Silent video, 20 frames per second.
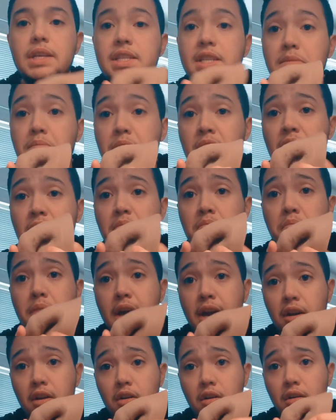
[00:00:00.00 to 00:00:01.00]
STP
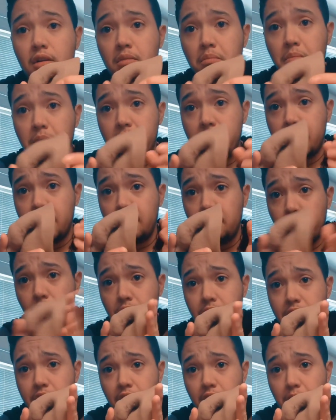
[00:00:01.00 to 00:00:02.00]
Packer by
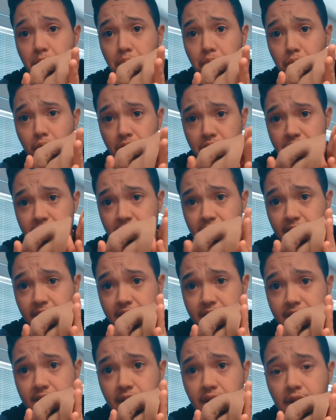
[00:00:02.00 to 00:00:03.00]
Free Tom
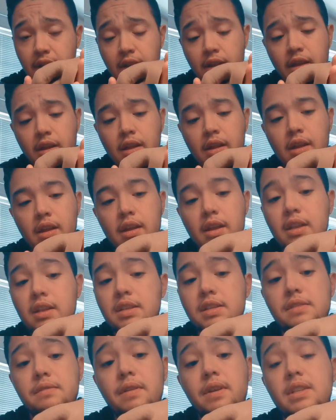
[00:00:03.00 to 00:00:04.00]
Prosthetics.
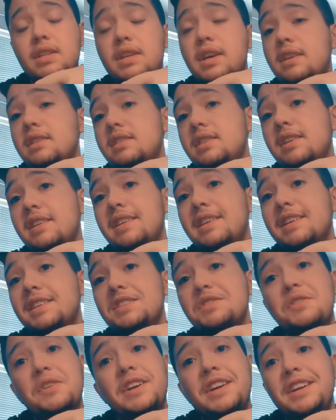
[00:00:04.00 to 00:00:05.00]
It is fantastic,
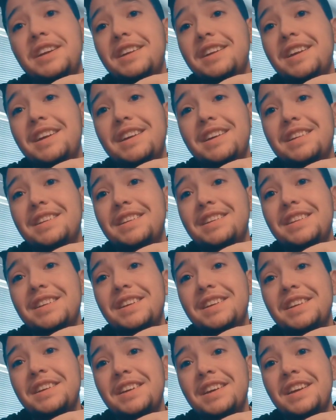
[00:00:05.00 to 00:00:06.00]
it's great,
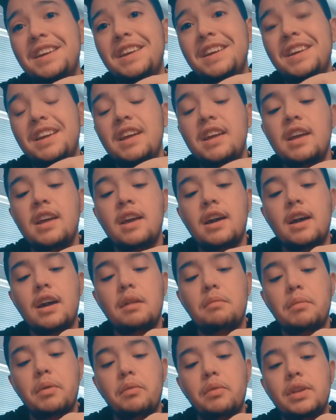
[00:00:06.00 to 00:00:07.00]
and
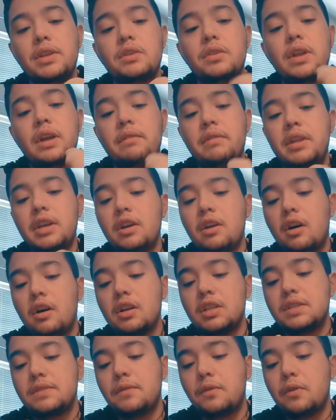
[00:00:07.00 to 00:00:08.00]
I really don't have any
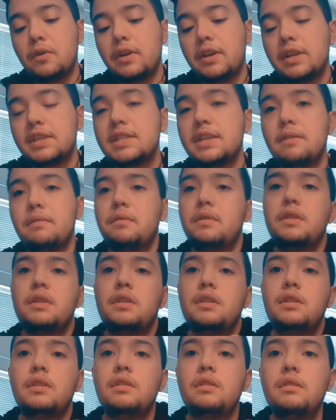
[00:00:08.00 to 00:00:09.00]
cons for it except for
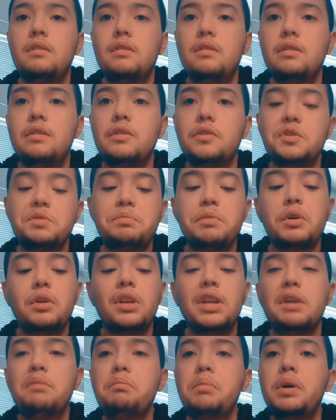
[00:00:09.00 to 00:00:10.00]
the no
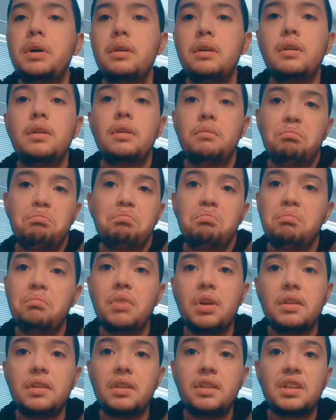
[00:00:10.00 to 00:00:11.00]
spill lip.
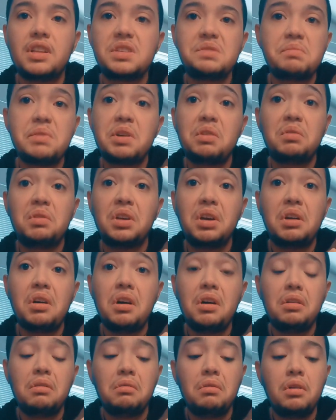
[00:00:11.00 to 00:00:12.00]
I think that's my only
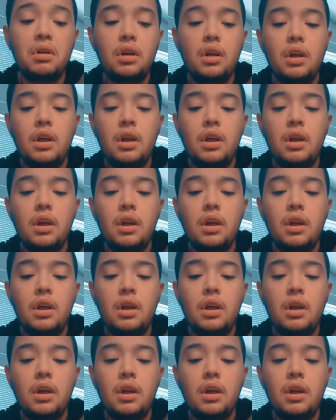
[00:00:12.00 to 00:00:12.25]
con.